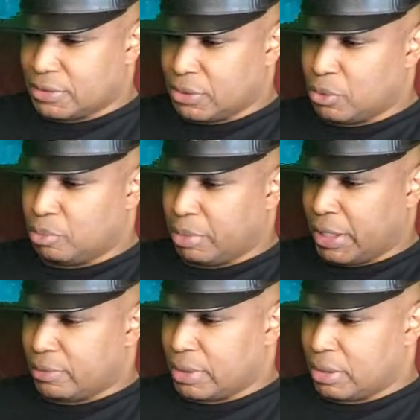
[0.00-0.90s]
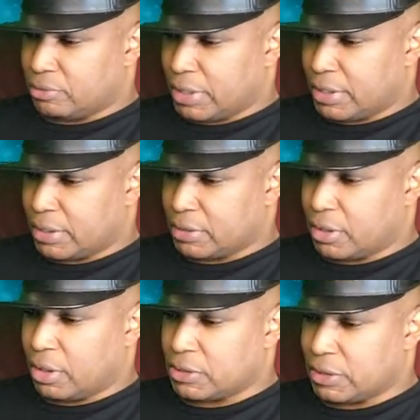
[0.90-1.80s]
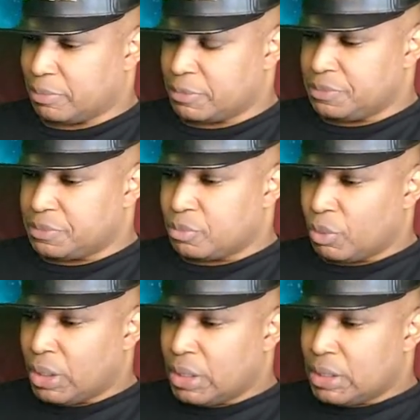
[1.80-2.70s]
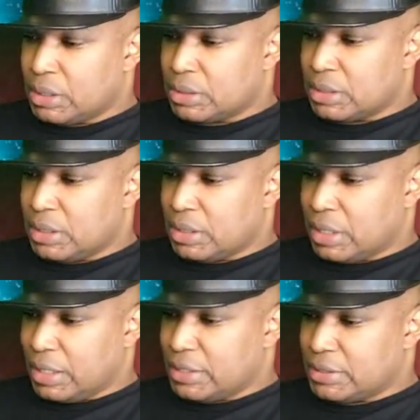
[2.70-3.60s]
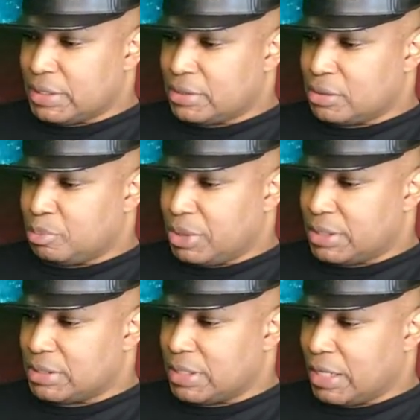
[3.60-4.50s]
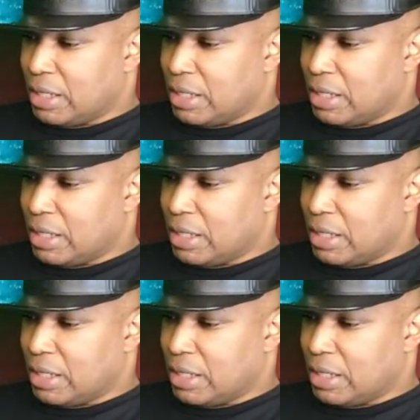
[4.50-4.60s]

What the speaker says: So, background writing and concept. The idea to base the